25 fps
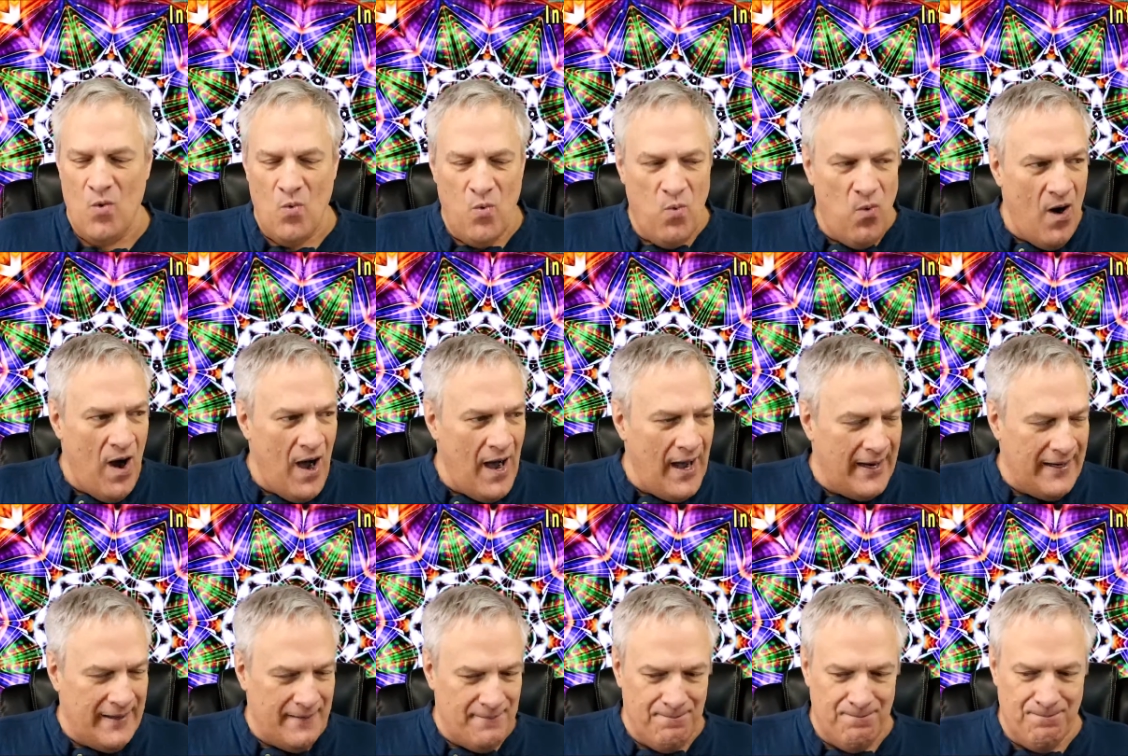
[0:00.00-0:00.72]

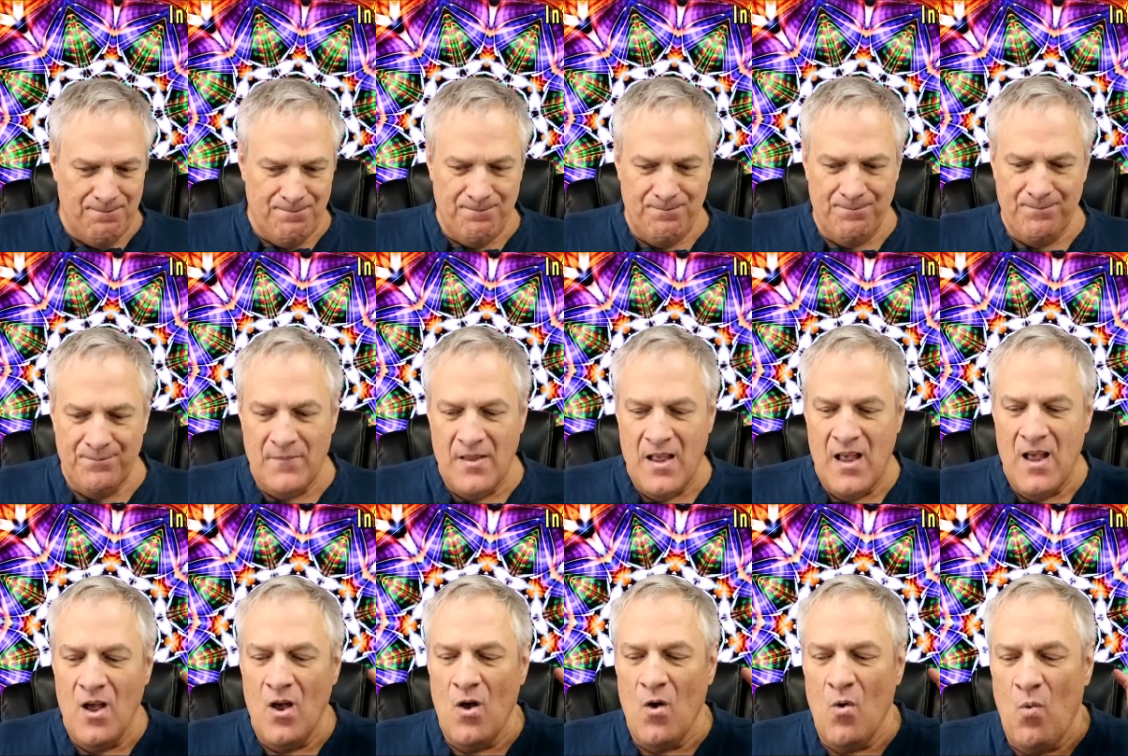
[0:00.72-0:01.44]
One,
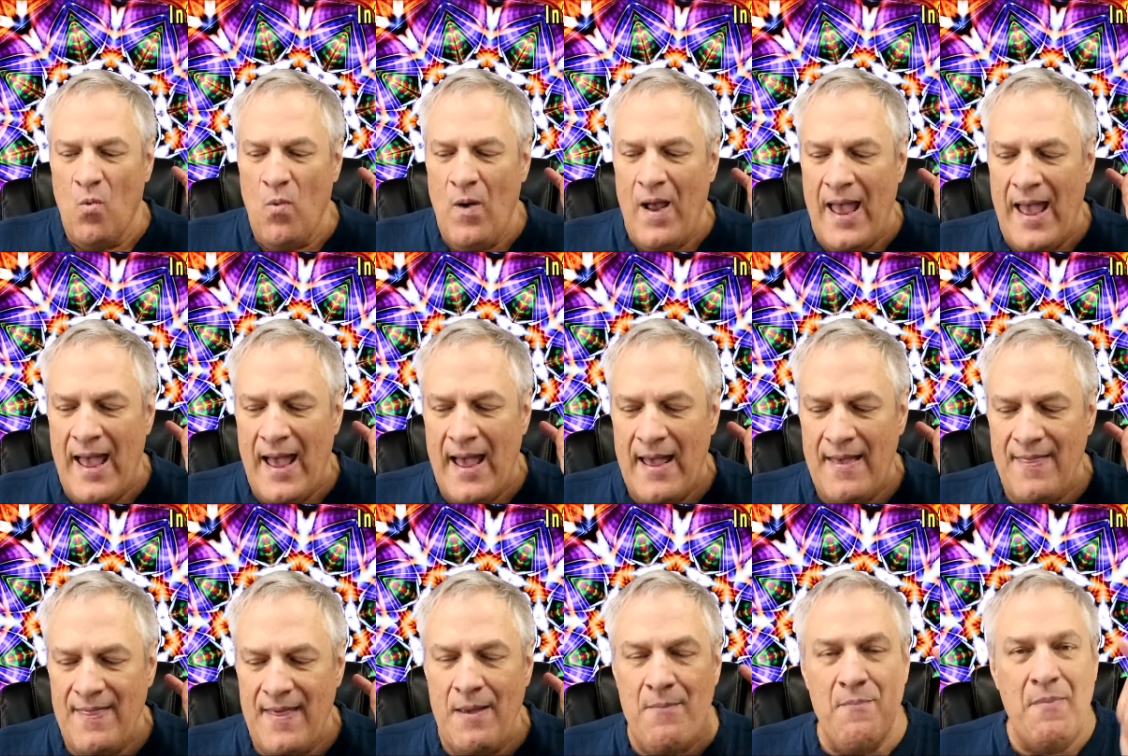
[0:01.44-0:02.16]

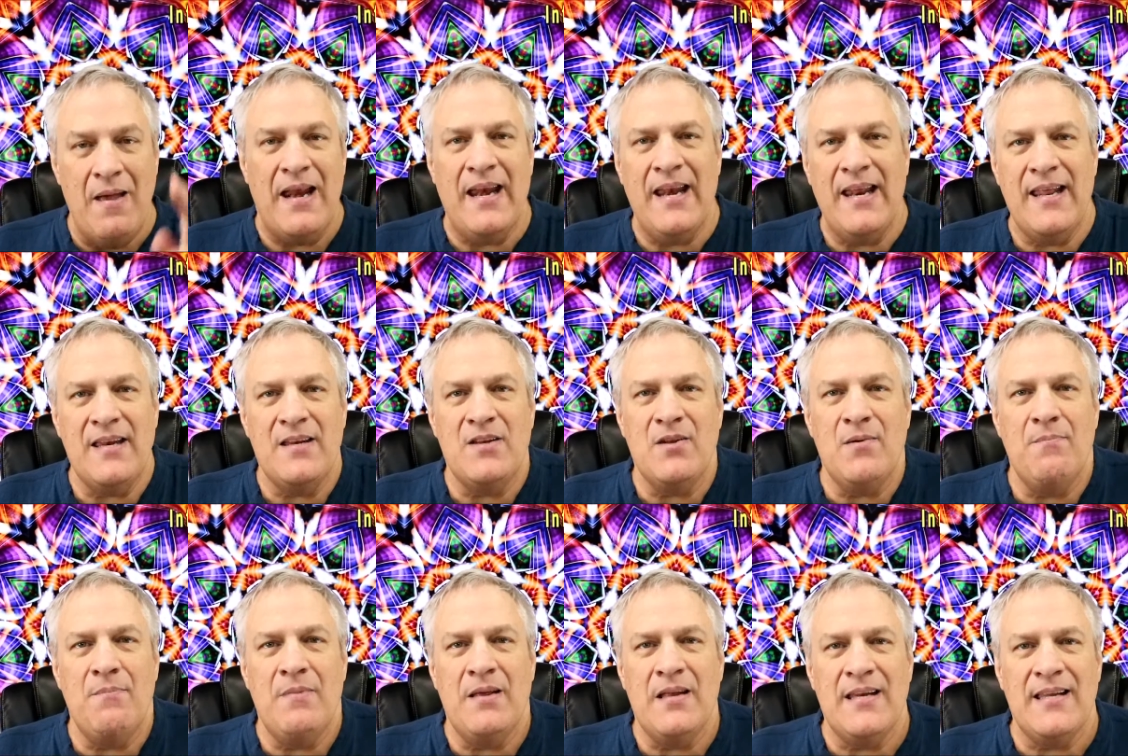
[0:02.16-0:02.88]
when they made it
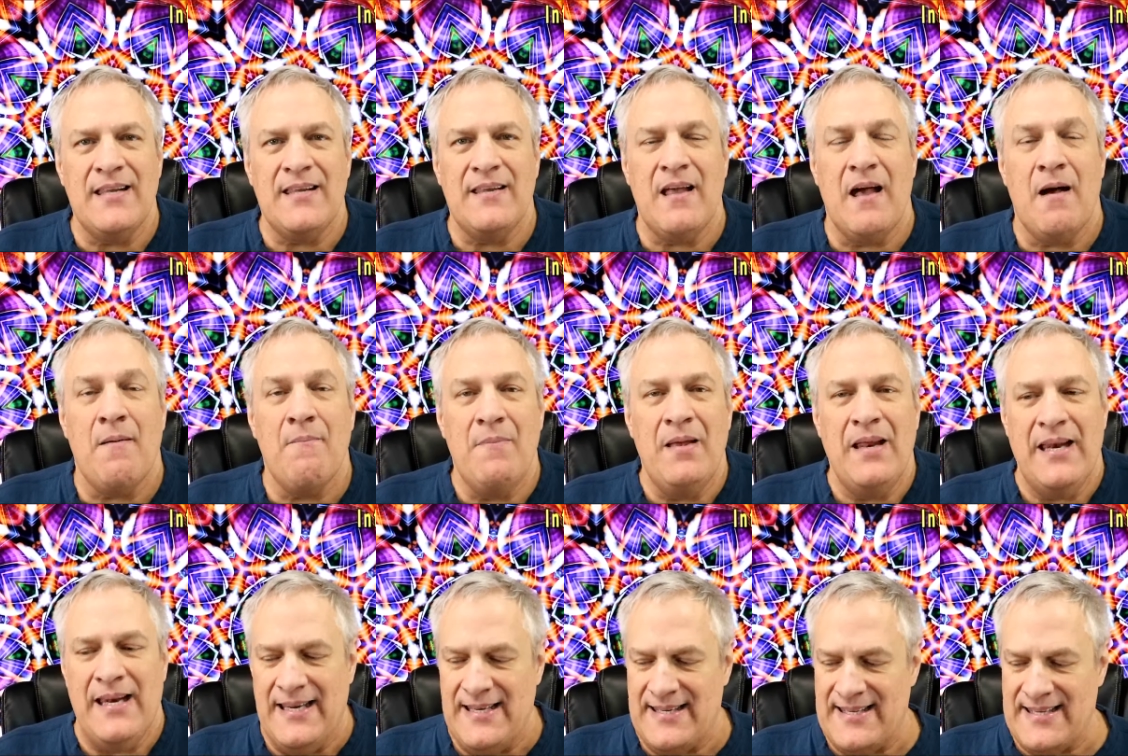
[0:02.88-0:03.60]
into mini, a
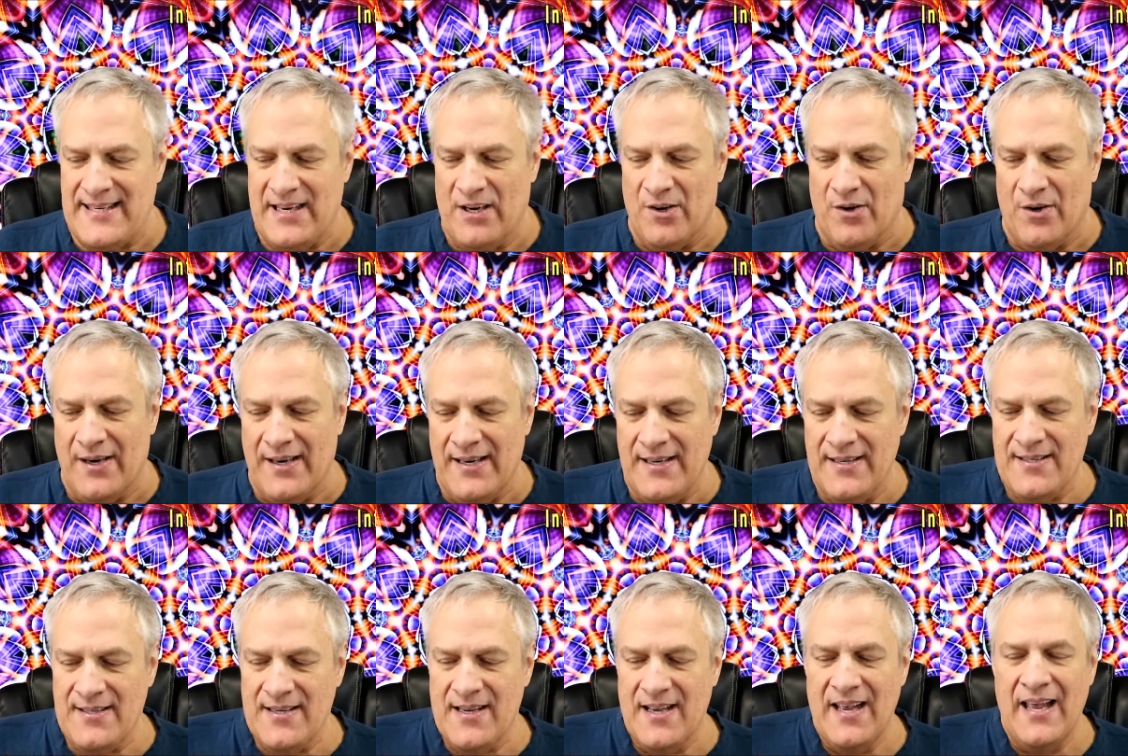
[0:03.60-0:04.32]

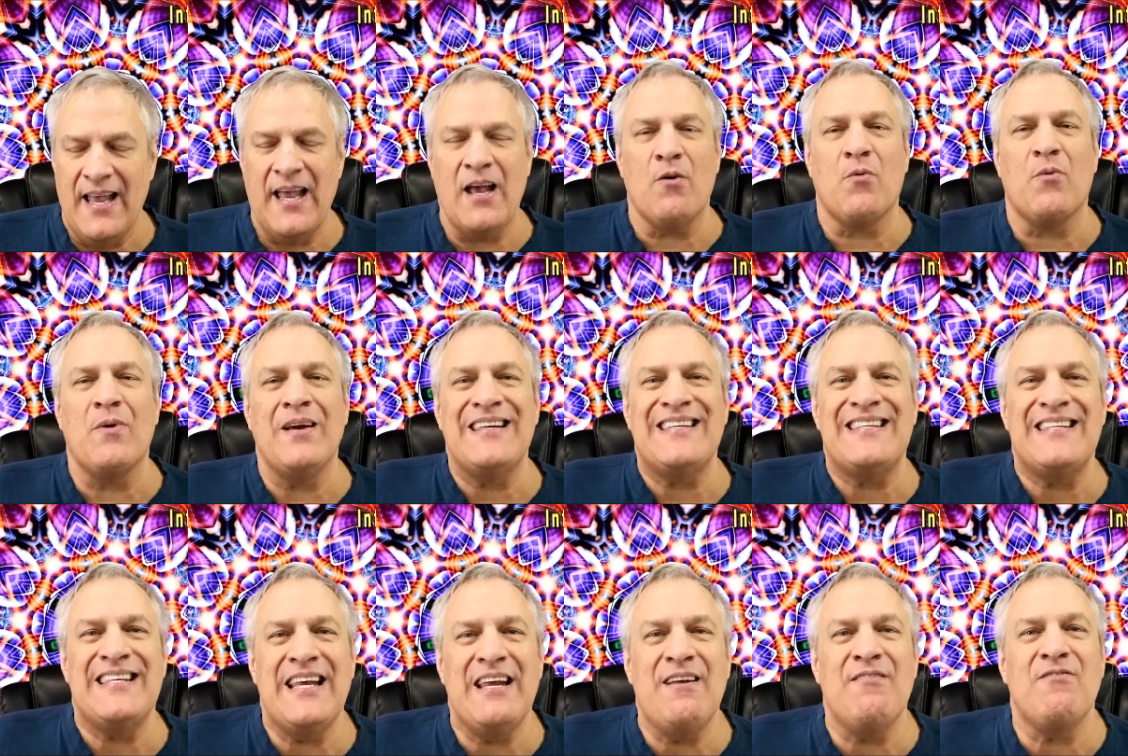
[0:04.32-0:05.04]
miniseries, it
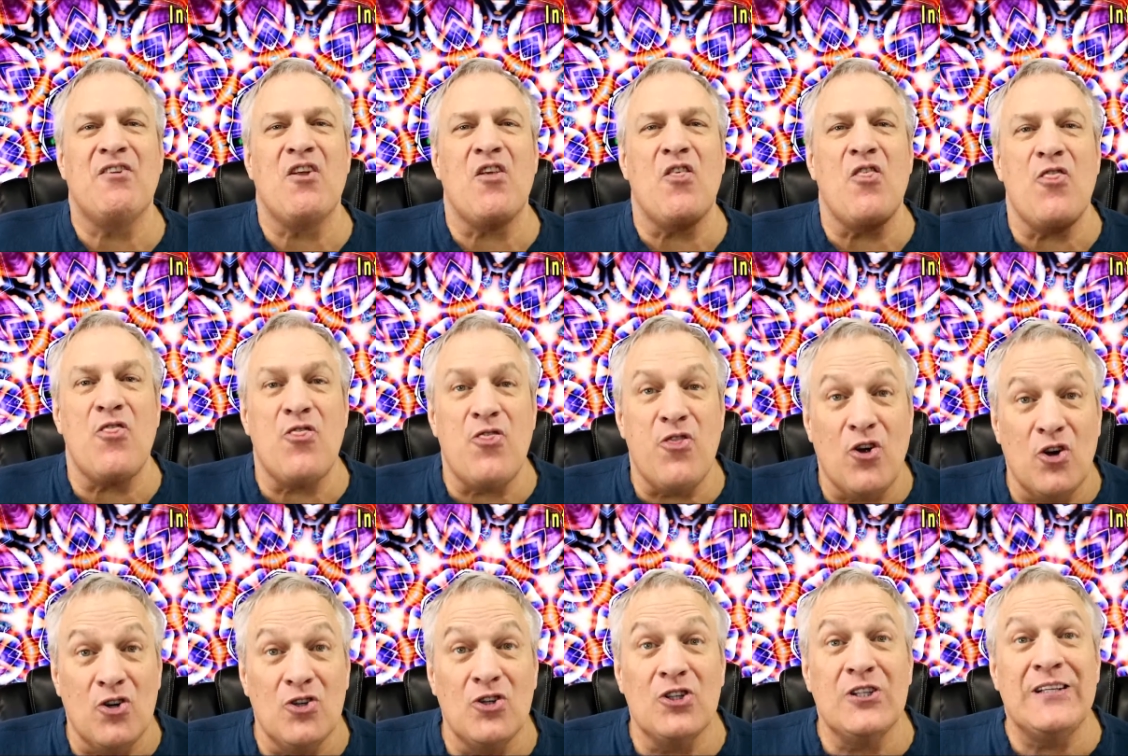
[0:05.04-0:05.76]
received
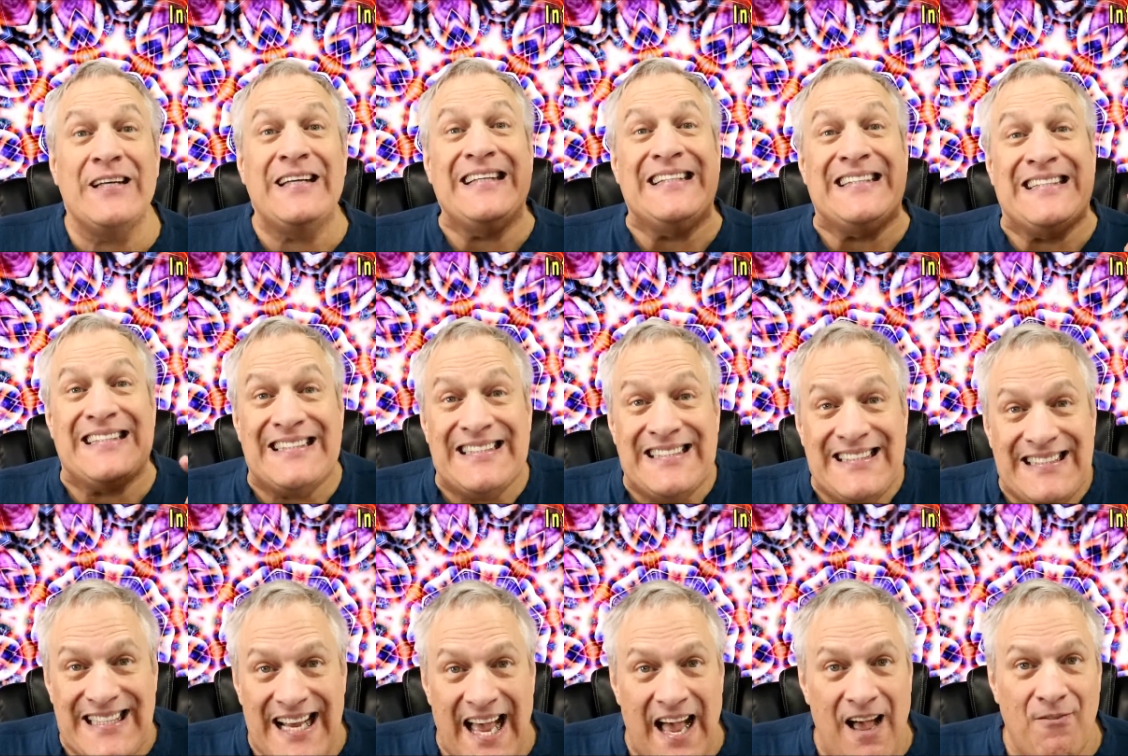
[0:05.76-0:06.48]

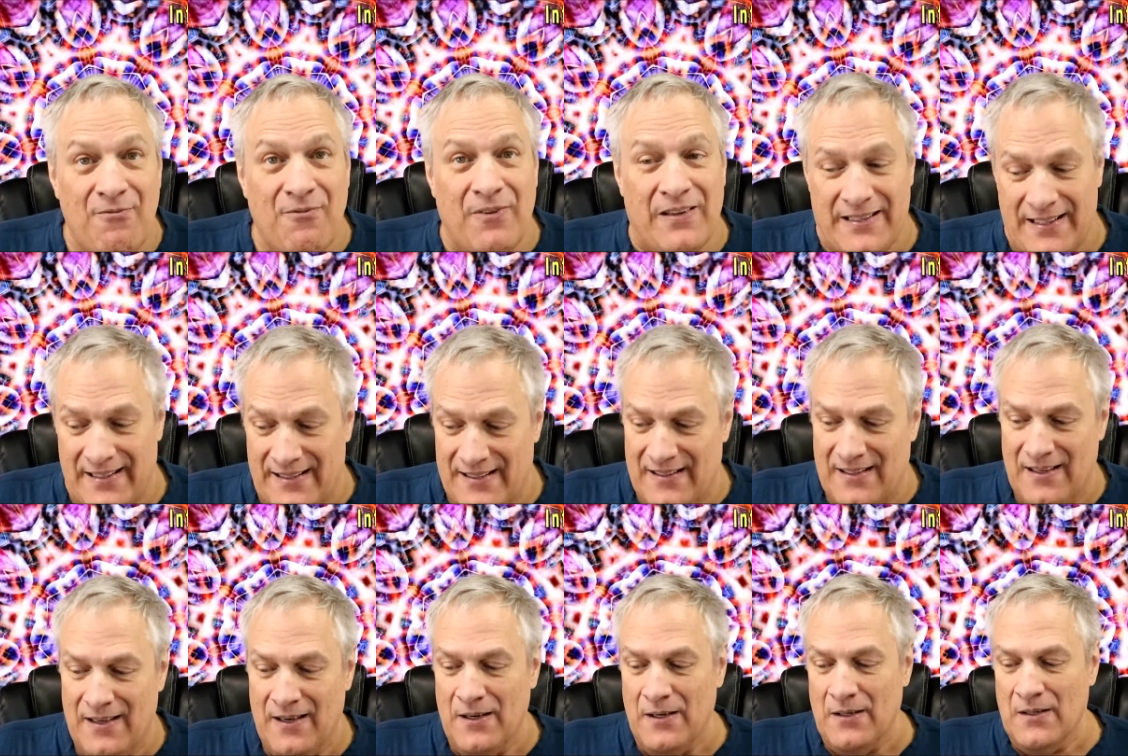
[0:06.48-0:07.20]

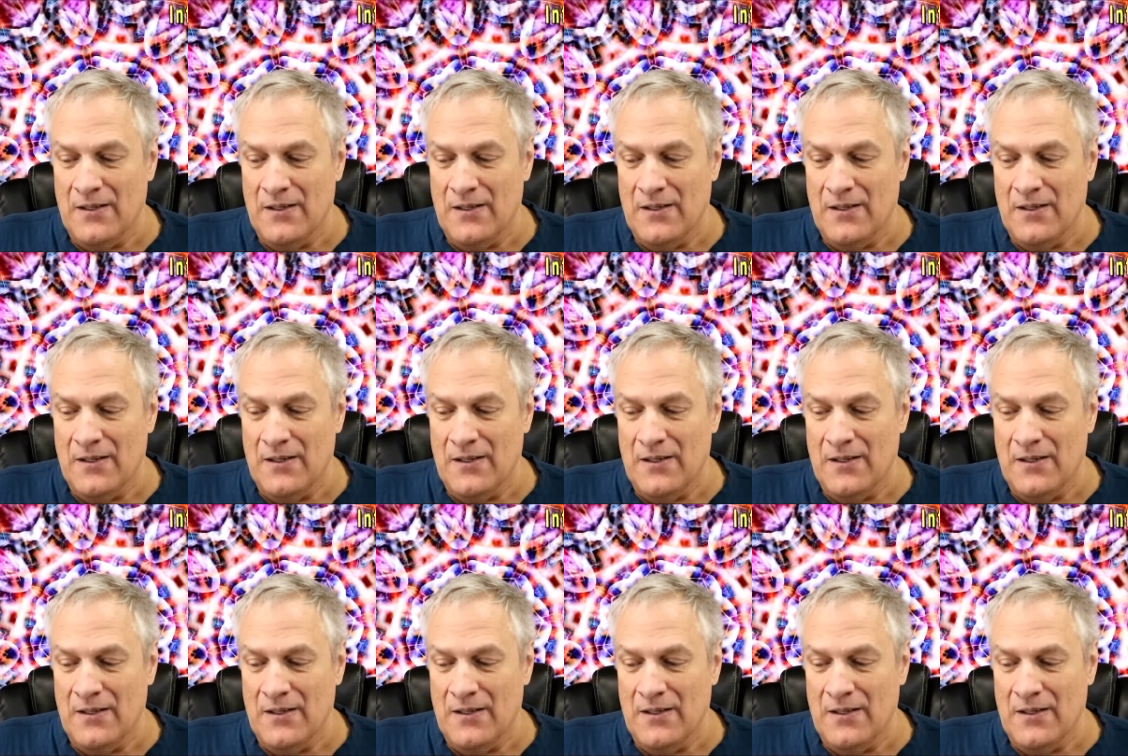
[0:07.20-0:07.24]
37